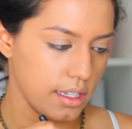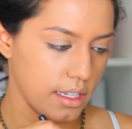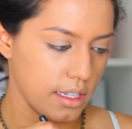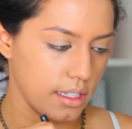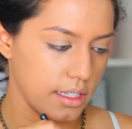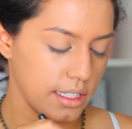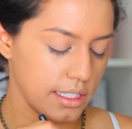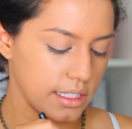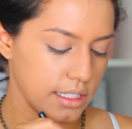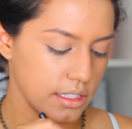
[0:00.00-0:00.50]

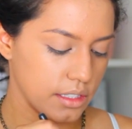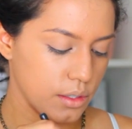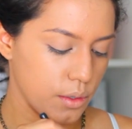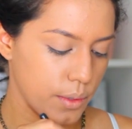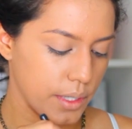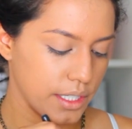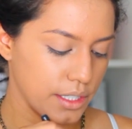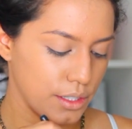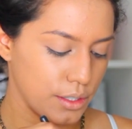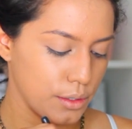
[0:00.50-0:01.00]
This is
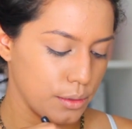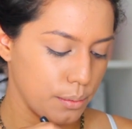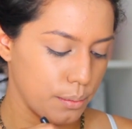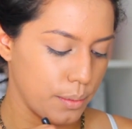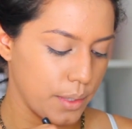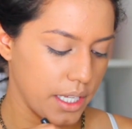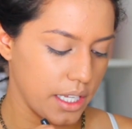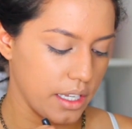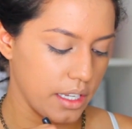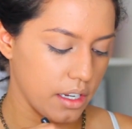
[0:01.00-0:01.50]
going to
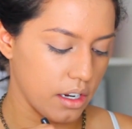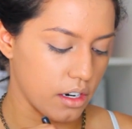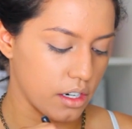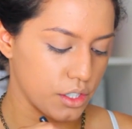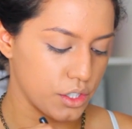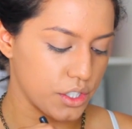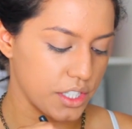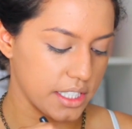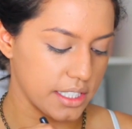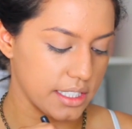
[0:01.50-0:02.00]
be our
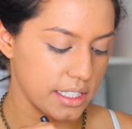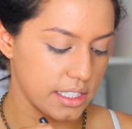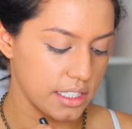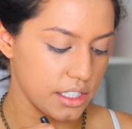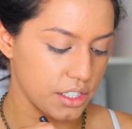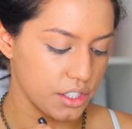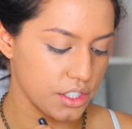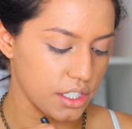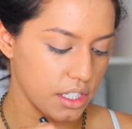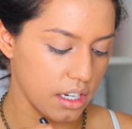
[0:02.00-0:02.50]

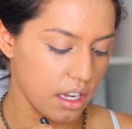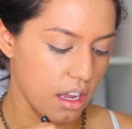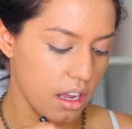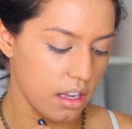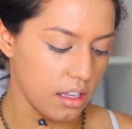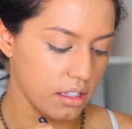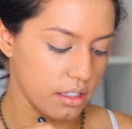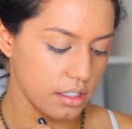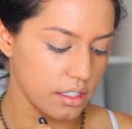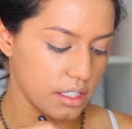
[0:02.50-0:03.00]
transition
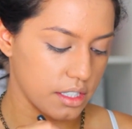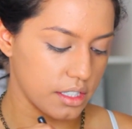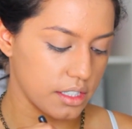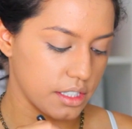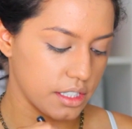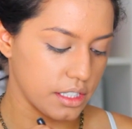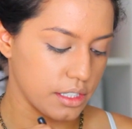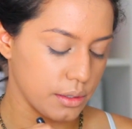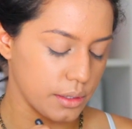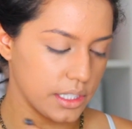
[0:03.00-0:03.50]
color,
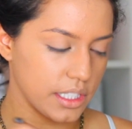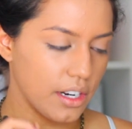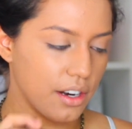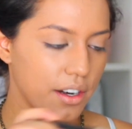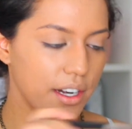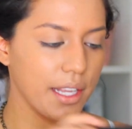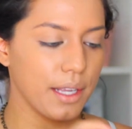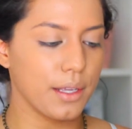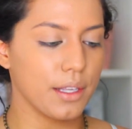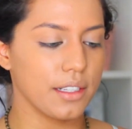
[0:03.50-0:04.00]
so it's
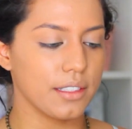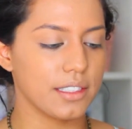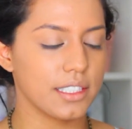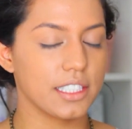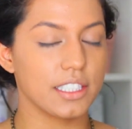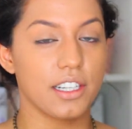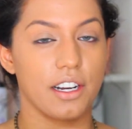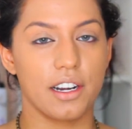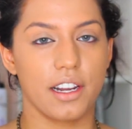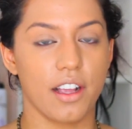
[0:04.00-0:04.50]
already
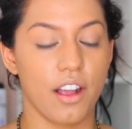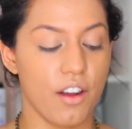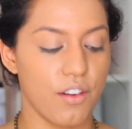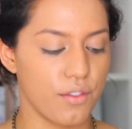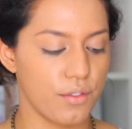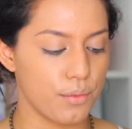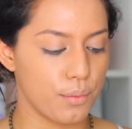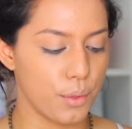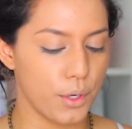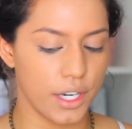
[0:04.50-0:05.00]
starting
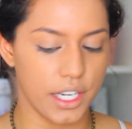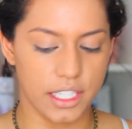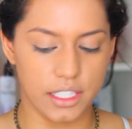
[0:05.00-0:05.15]
off pretty